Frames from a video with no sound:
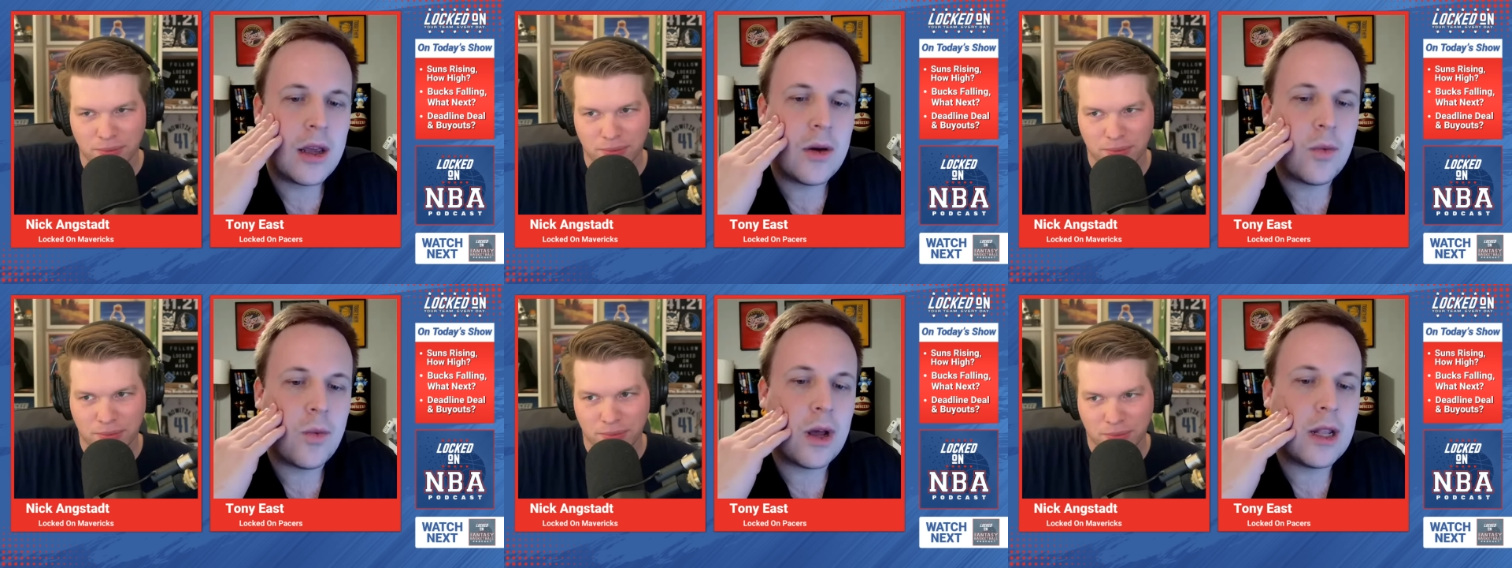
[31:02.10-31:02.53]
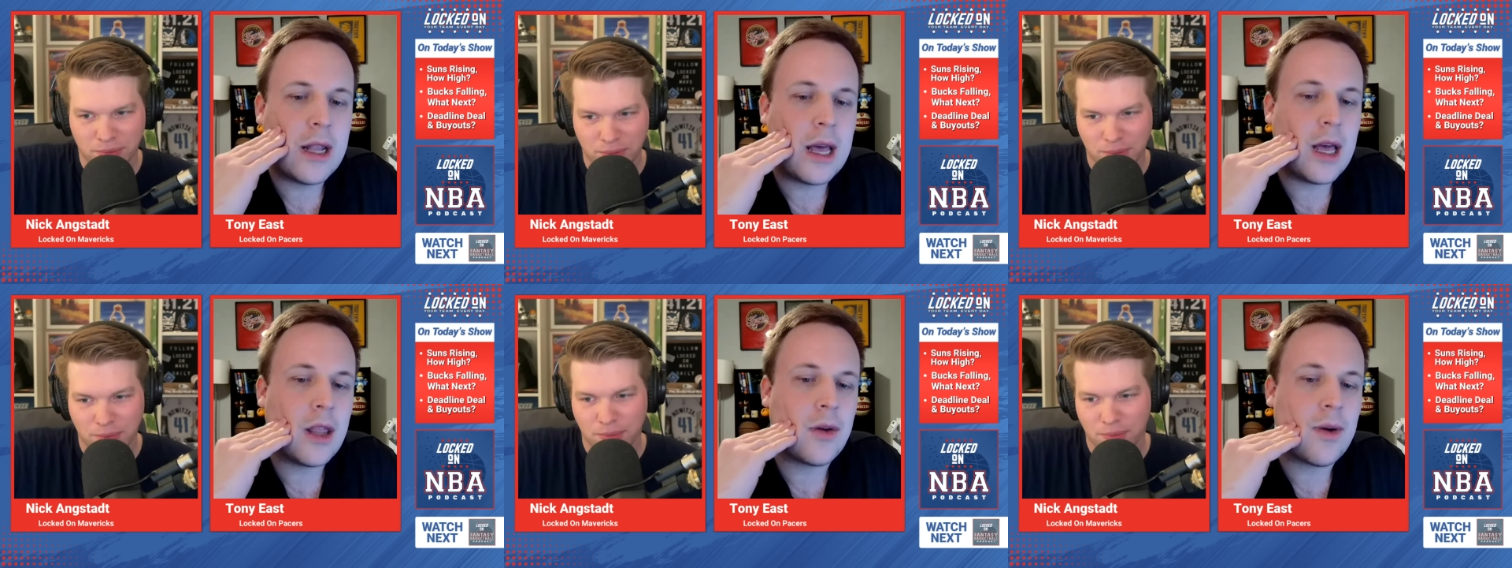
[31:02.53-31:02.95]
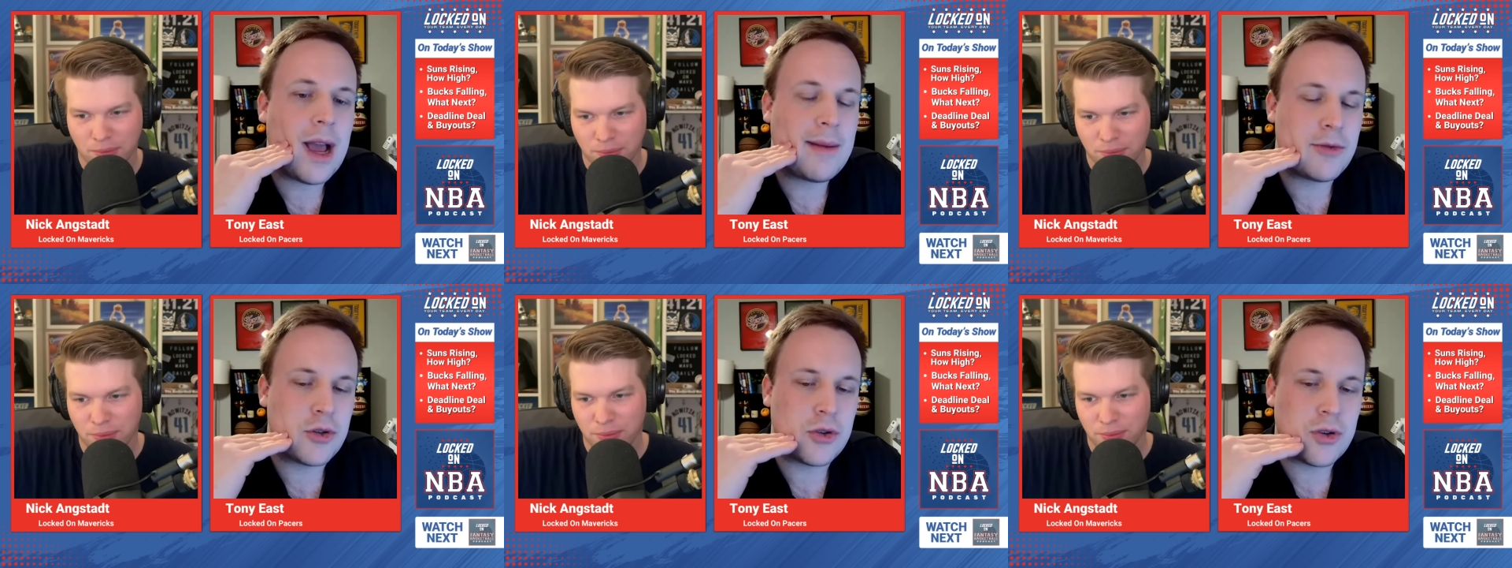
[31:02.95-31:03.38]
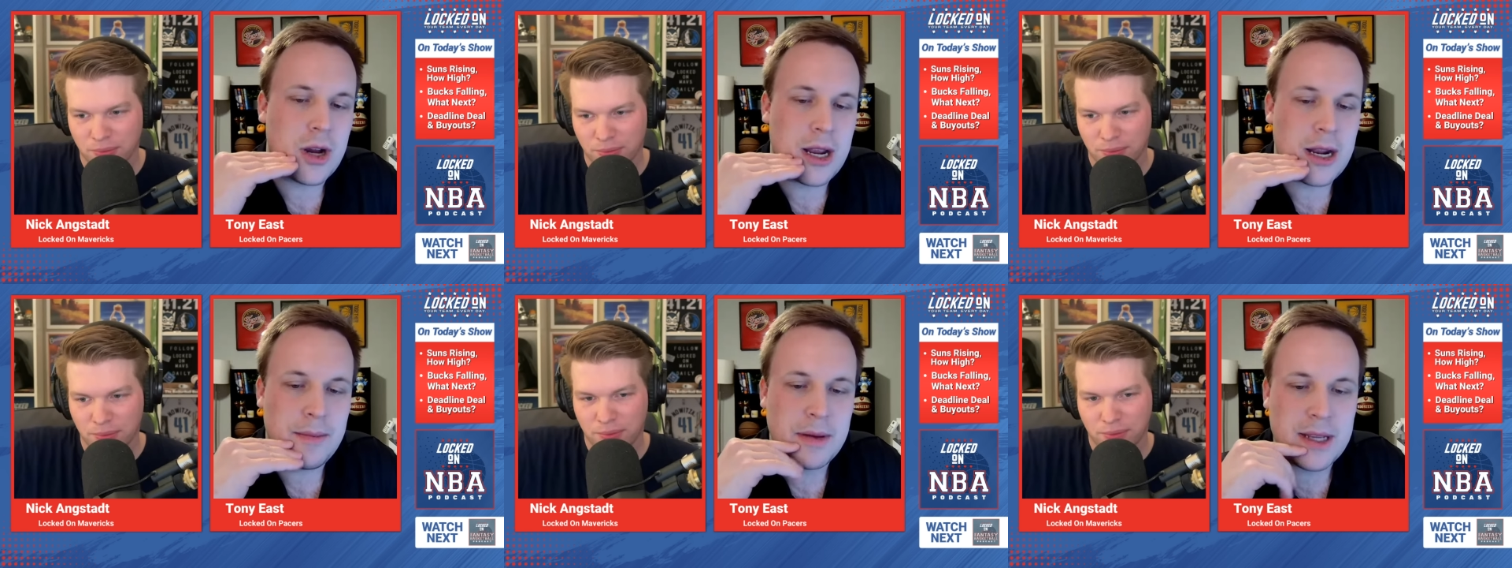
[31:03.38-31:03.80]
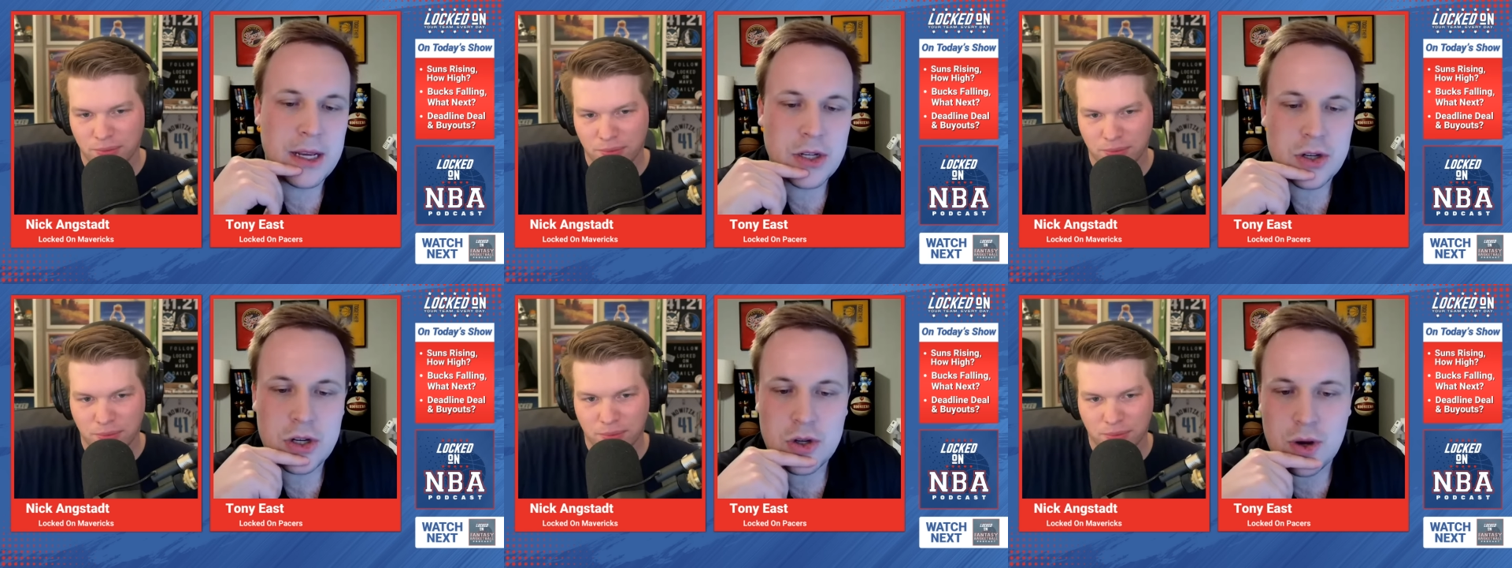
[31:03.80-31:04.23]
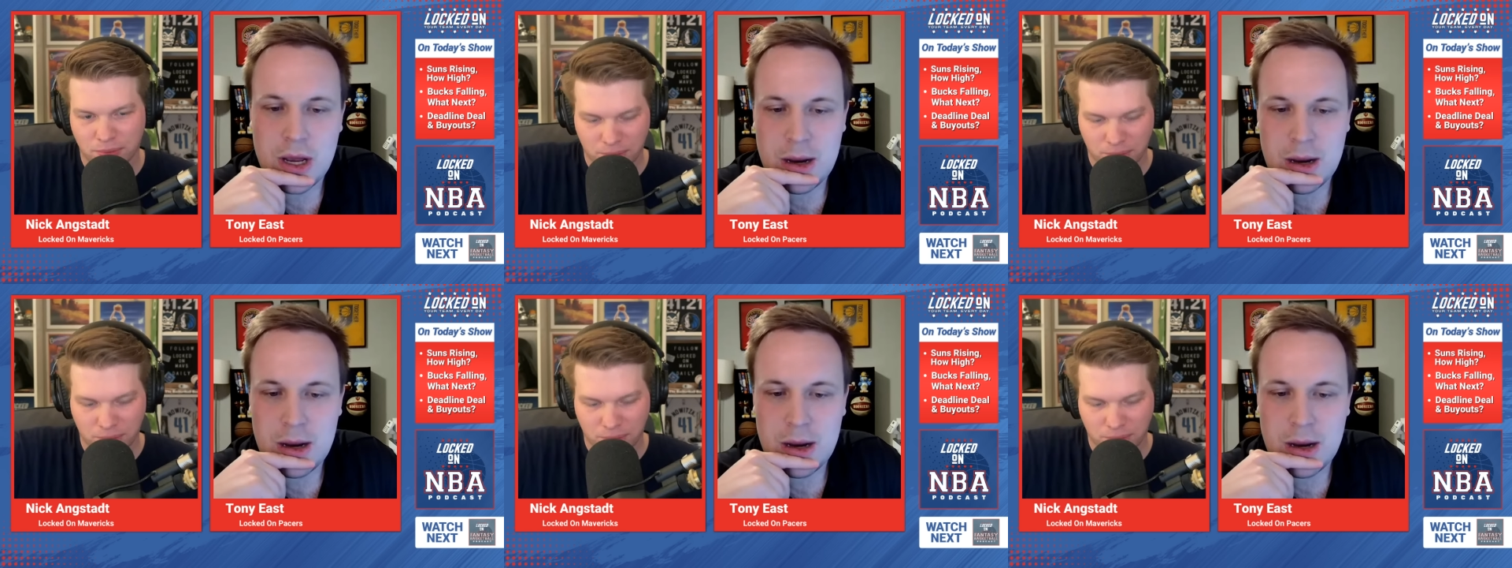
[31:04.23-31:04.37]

Speaker 1: Raptors were trying to potentially trade